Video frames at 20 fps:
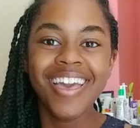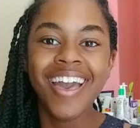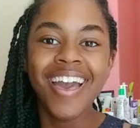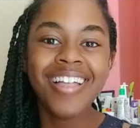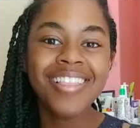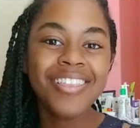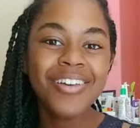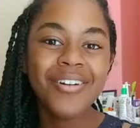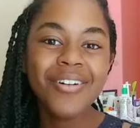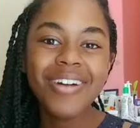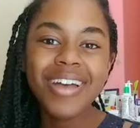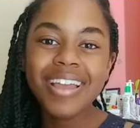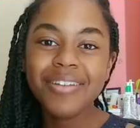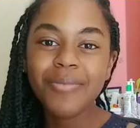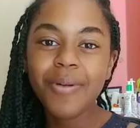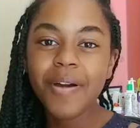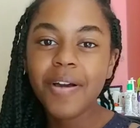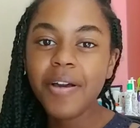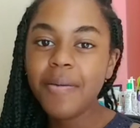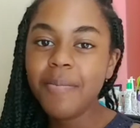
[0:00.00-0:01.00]
Hello
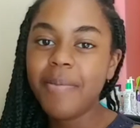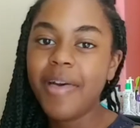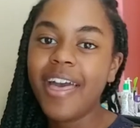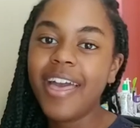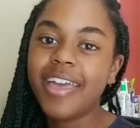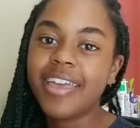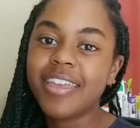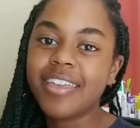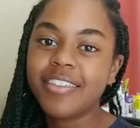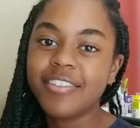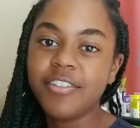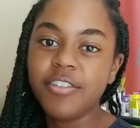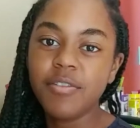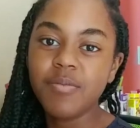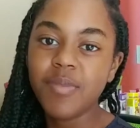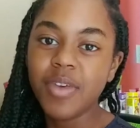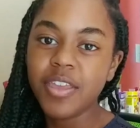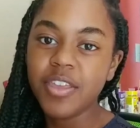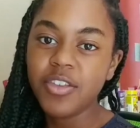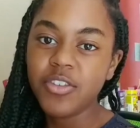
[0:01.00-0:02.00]
and welcome back to
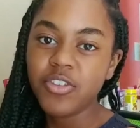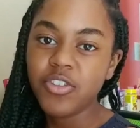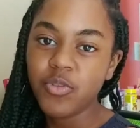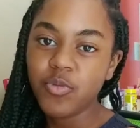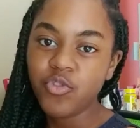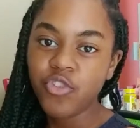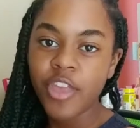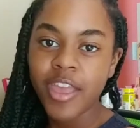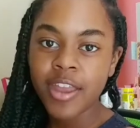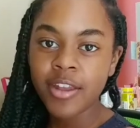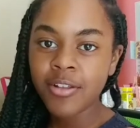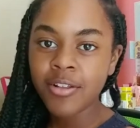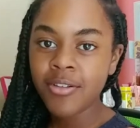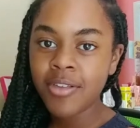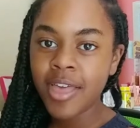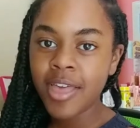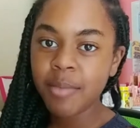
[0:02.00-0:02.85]
my YouTube channel.